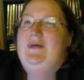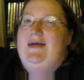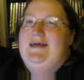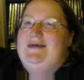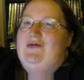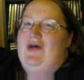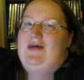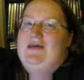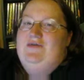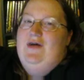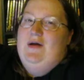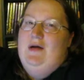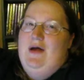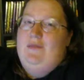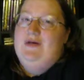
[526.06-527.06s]
um, is not as
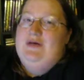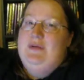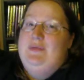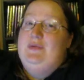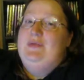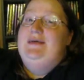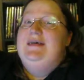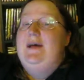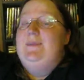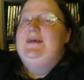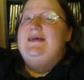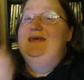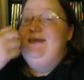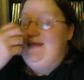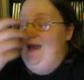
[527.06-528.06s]
fair. I wish people would stop
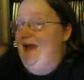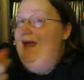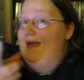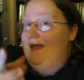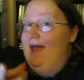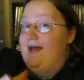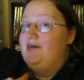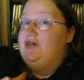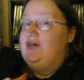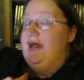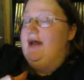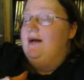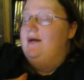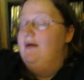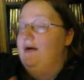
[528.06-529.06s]
saying
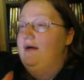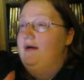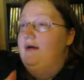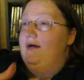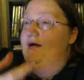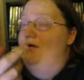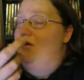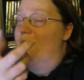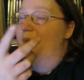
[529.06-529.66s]
hashtag or